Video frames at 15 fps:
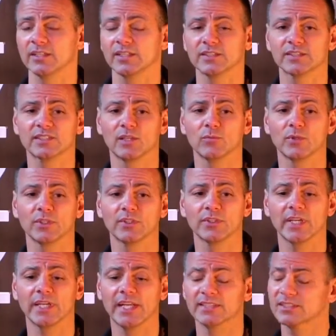is someone
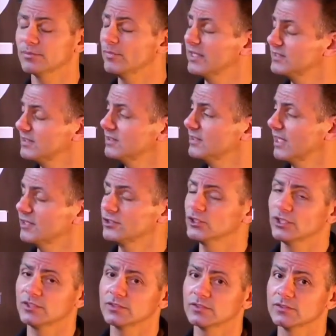that has the best
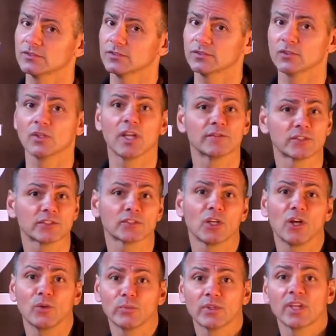intention, loves us
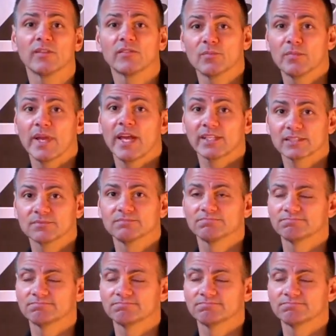all, and we love them back.